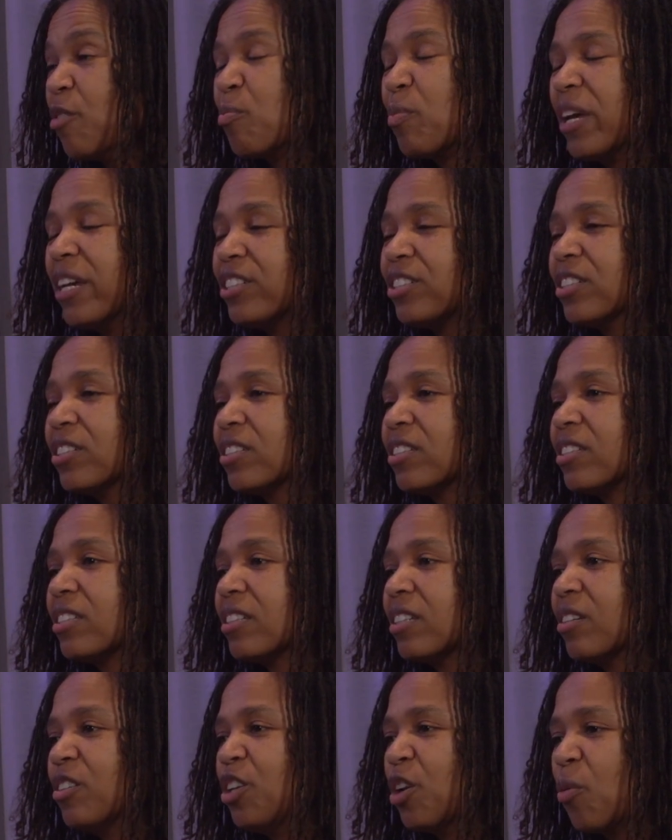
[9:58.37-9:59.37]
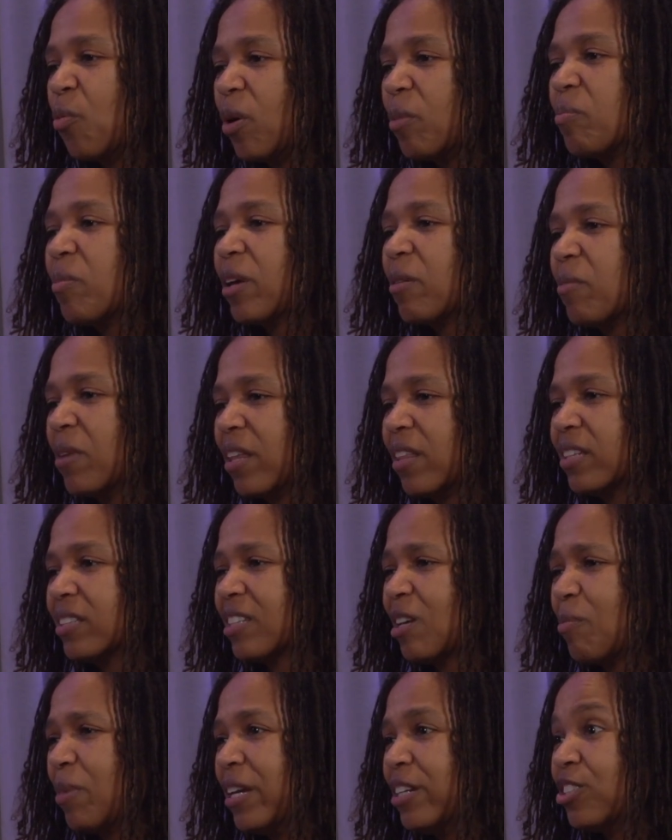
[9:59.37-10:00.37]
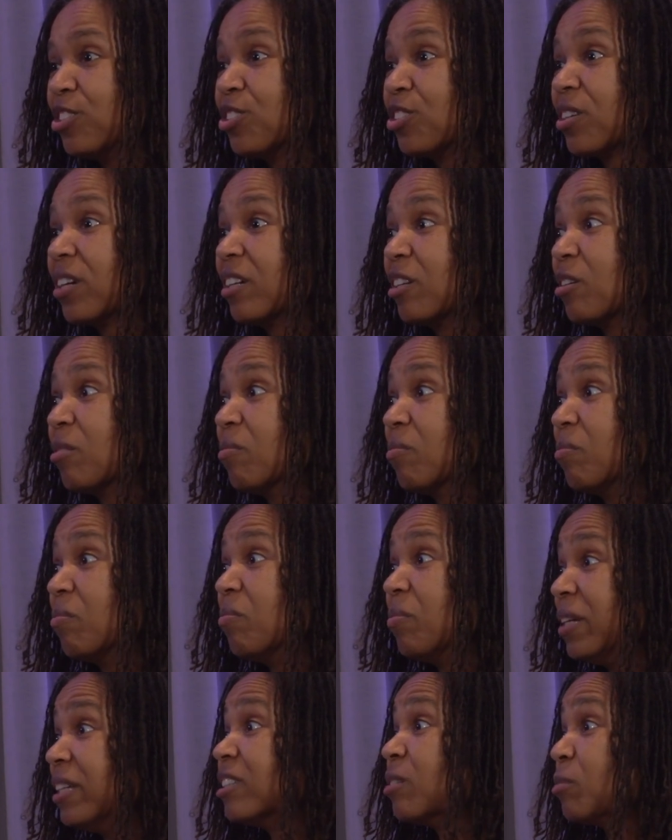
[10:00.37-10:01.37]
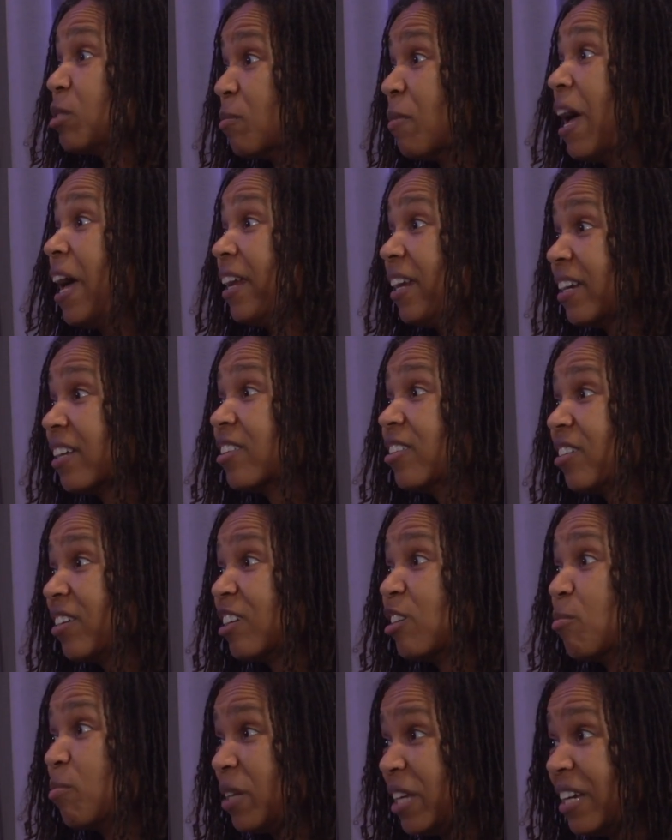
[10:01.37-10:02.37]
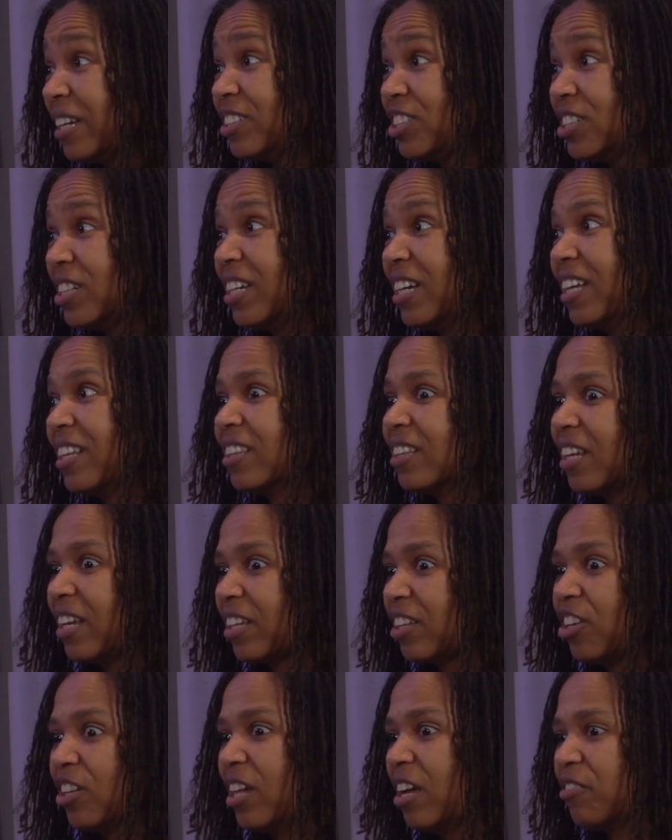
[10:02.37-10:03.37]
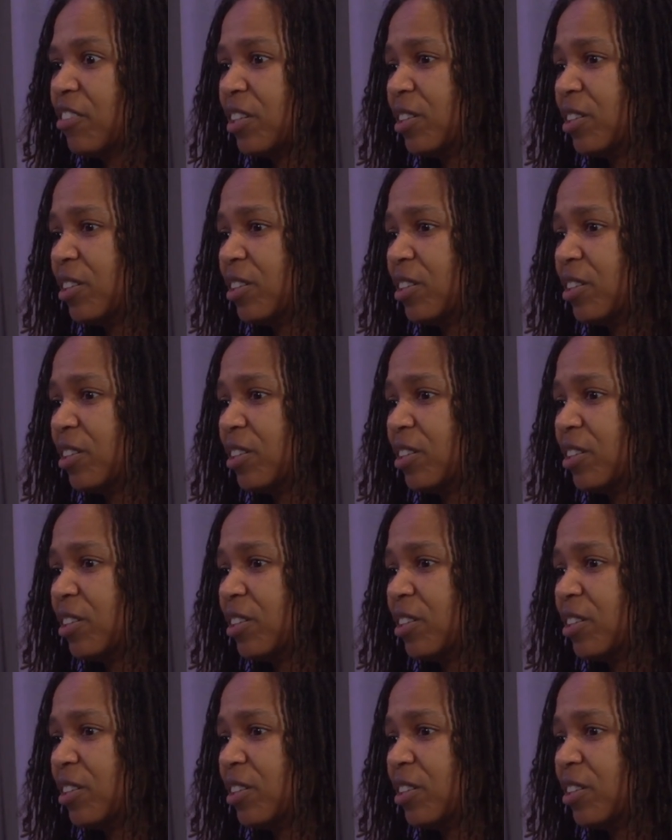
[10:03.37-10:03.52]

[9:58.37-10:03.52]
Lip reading: Patients, you know, one big myth is that patients are going to be symptomatic. They're going to be itchy and like you'll have a